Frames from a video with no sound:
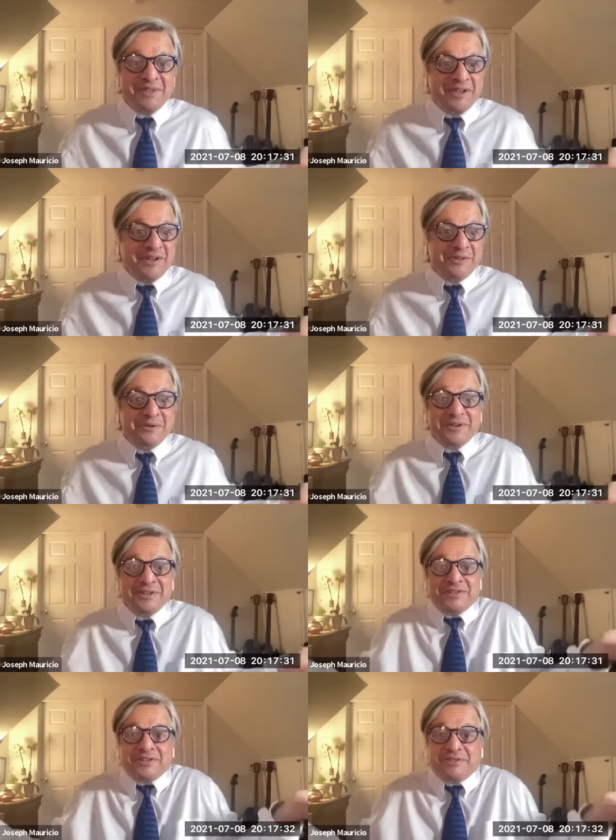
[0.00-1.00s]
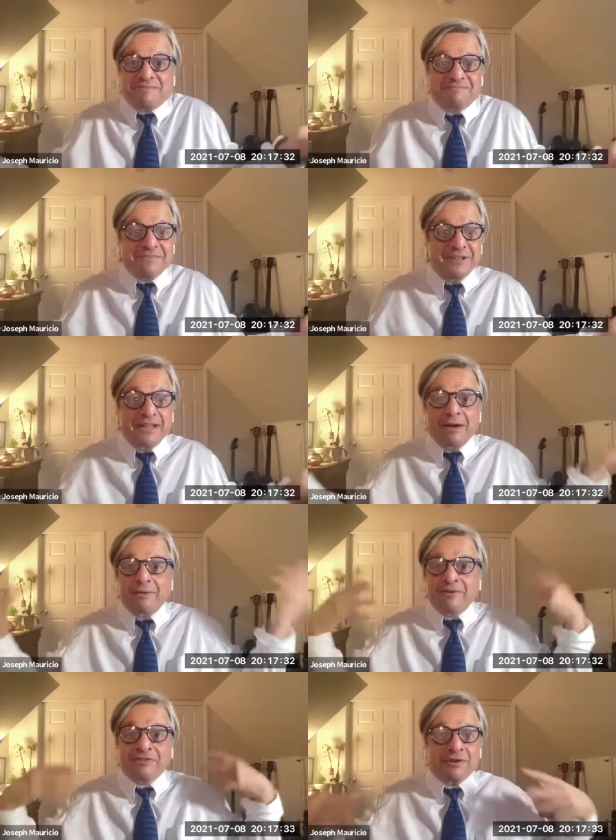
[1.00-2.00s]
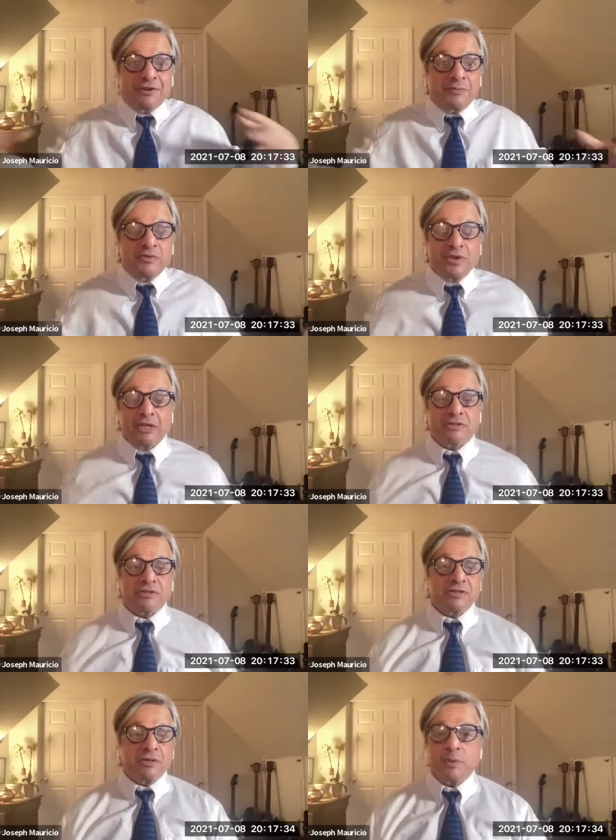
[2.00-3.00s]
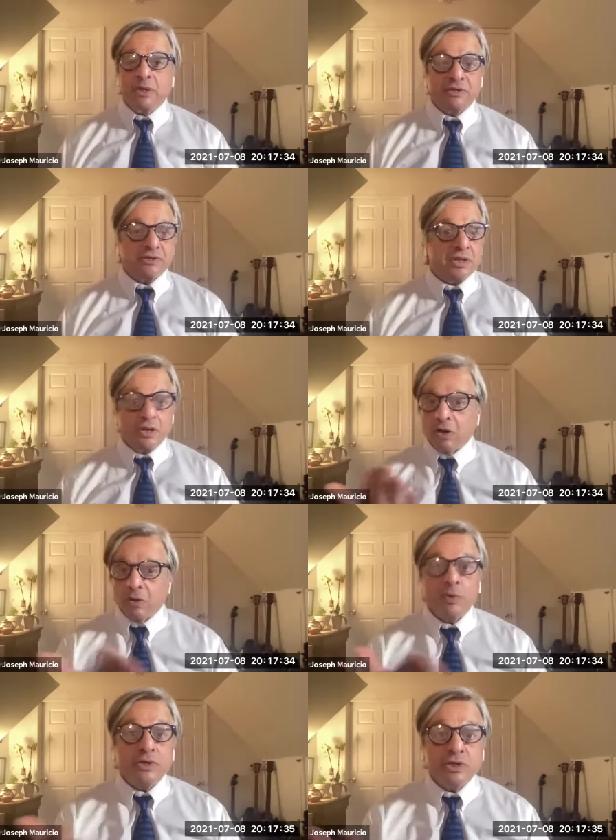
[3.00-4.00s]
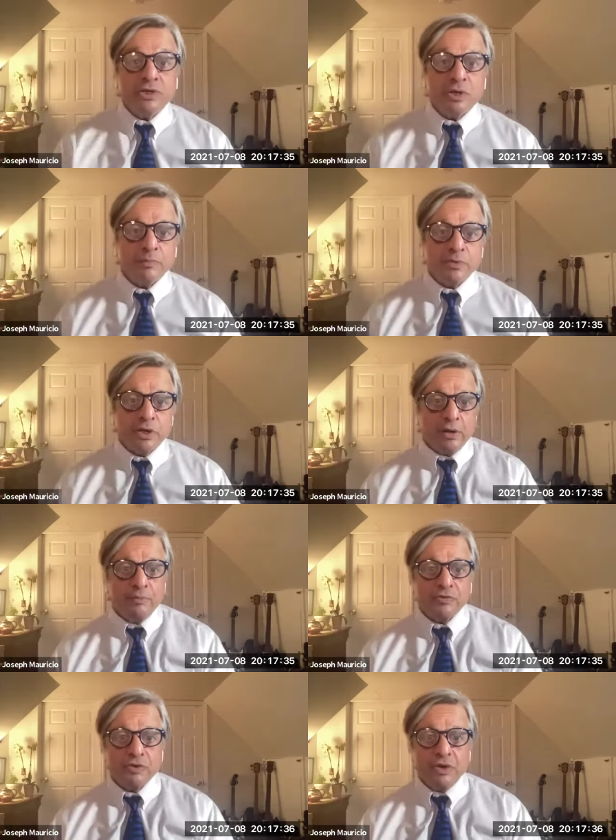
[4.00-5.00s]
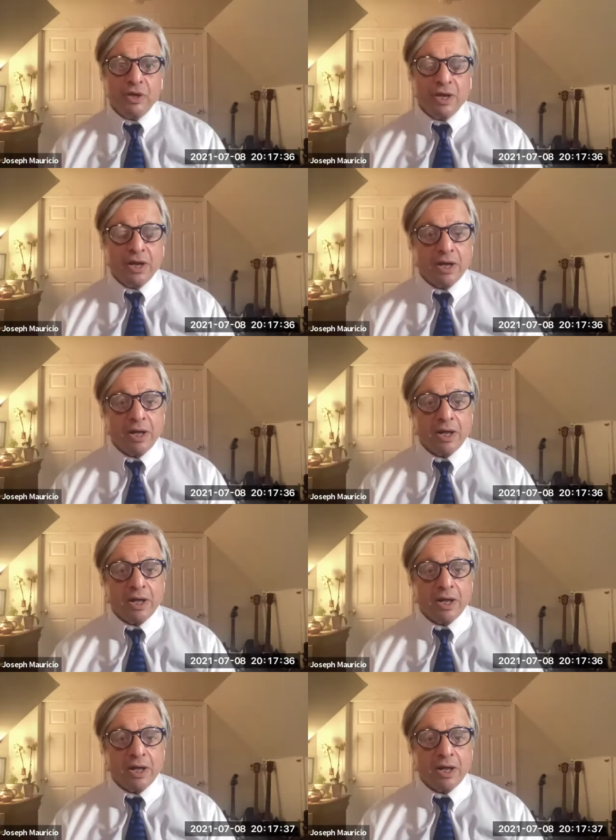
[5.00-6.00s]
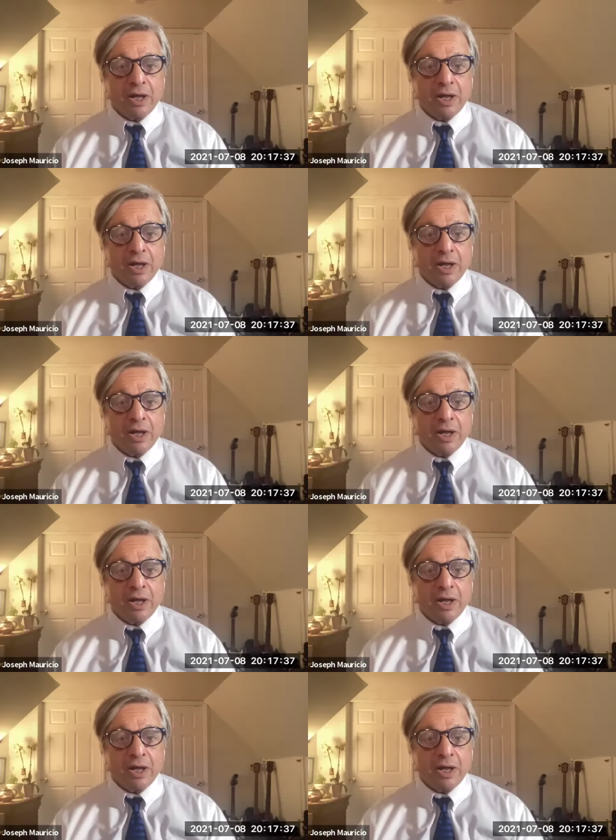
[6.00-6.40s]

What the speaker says: including just allowing circumstances to be as they are, which is sometimes an option.